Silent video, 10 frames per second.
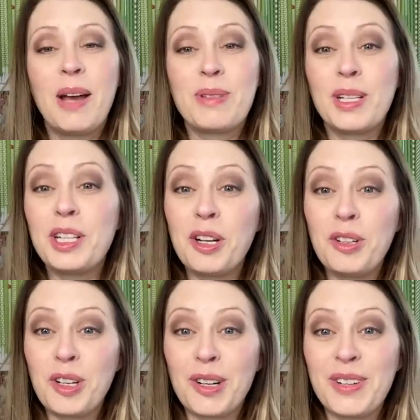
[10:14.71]
was a little
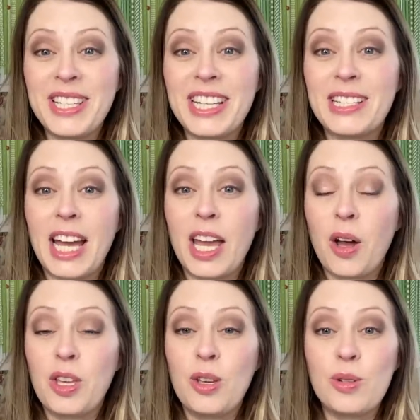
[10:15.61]
nervous because I
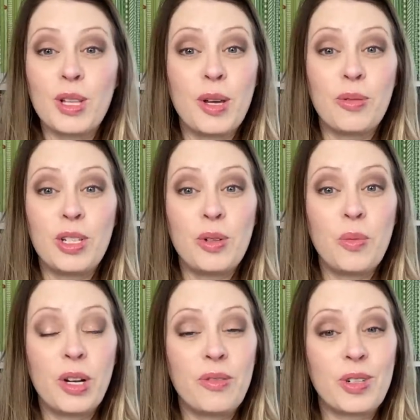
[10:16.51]
usually only do
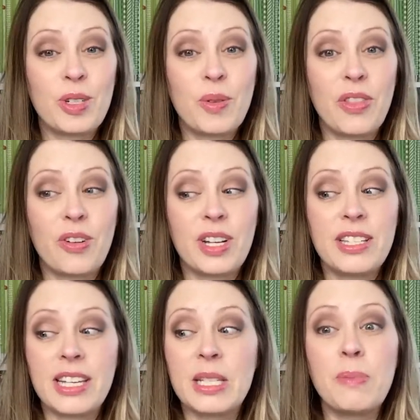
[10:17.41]
one over two on
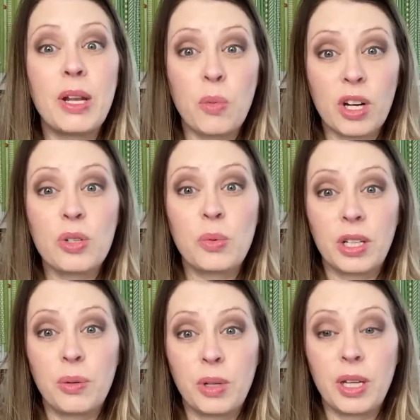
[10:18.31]
36, but it worked
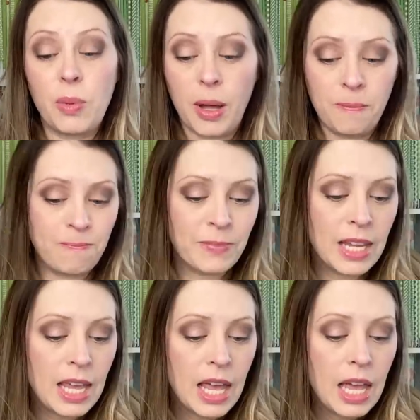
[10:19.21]
really, really well.
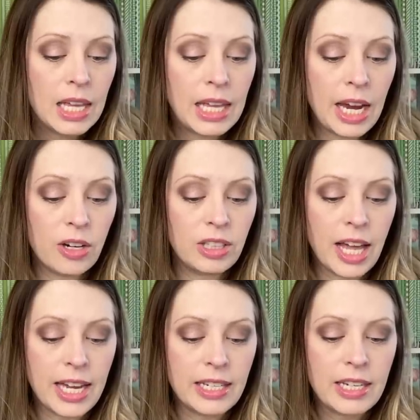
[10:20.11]

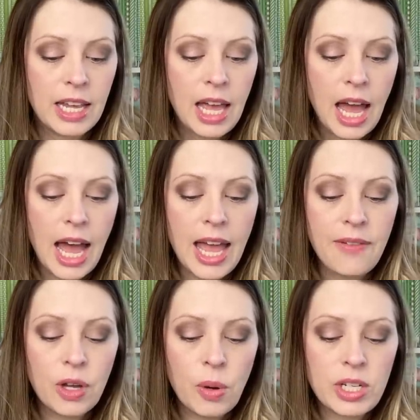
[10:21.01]
Caroline, I
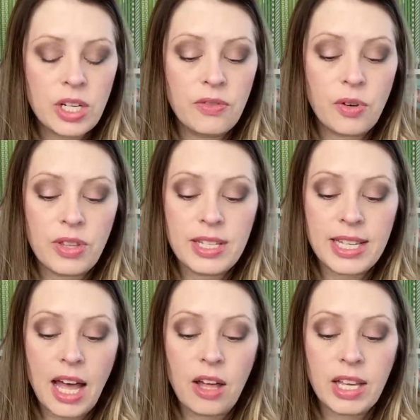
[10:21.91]
have a question for the
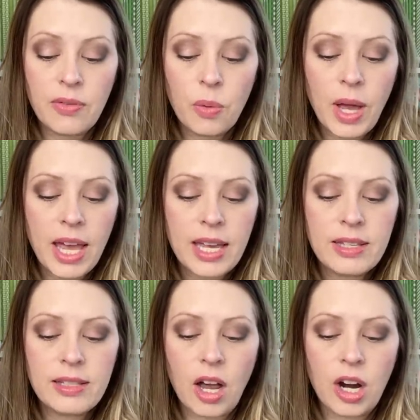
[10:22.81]
Sal
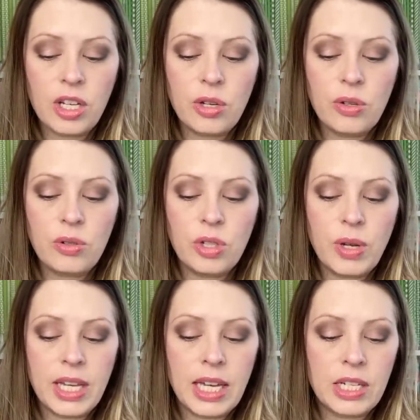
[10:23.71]
giveaways. Are you
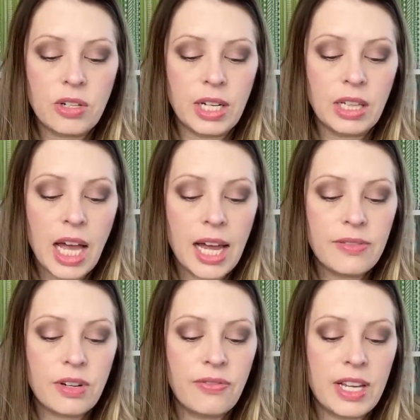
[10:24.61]
doing it during
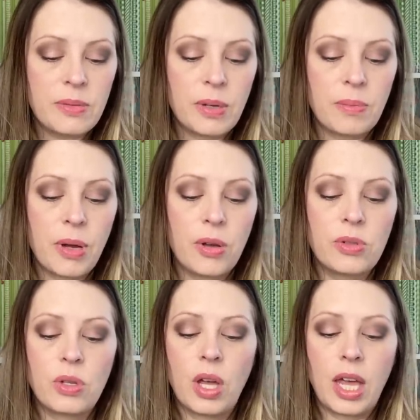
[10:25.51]
lives or Facebook
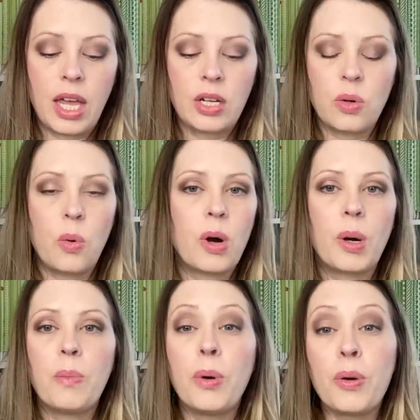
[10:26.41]
posts and
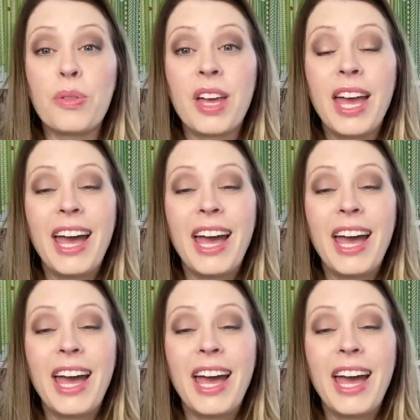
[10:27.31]
or both?